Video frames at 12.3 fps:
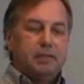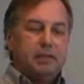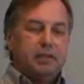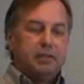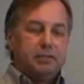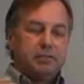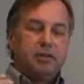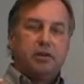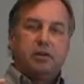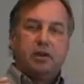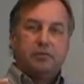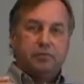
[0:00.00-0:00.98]
It'll start
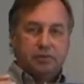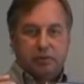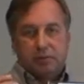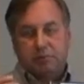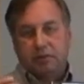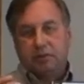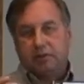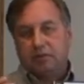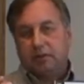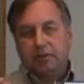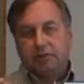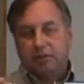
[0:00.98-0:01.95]
off with something
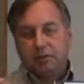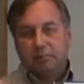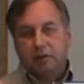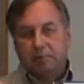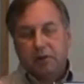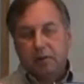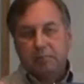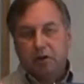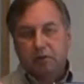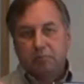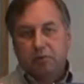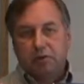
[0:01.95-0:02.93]
like, say, pump
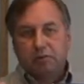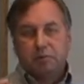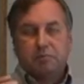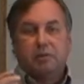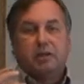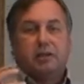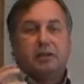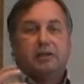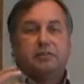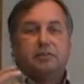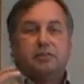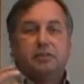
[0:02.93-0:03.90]
outputs, but mainly
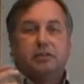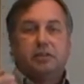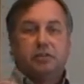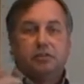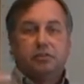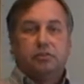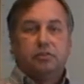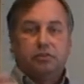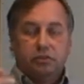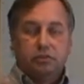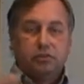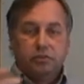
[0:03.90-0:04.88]
that's just to get you
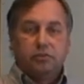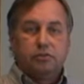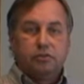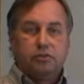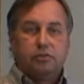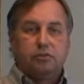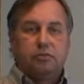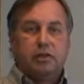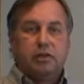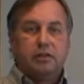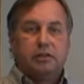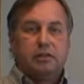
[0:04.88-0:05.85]
used to
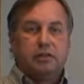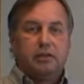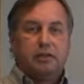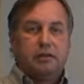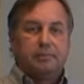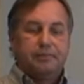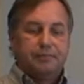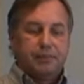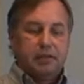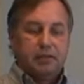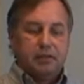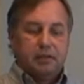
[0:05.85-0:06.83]
running
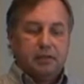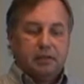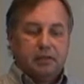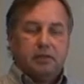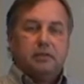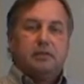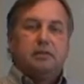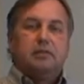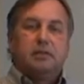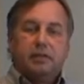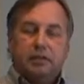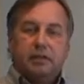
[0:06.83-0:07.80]

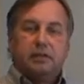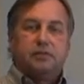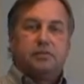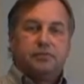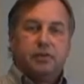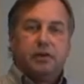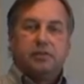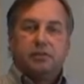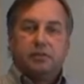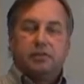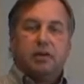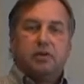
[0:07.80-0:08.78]
the keys, the
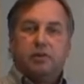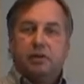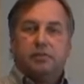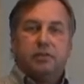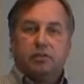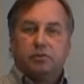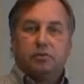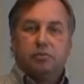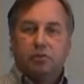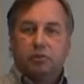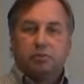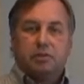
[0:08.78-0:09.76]
functions, how everything's going to
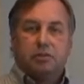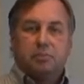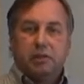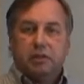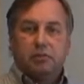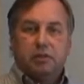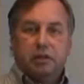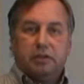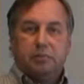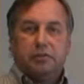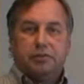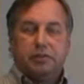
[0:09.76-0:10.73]
work with the menu
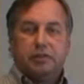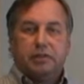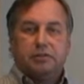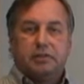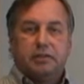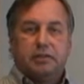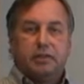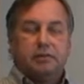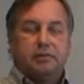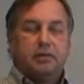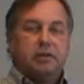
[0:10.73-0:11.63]
labels and things like that.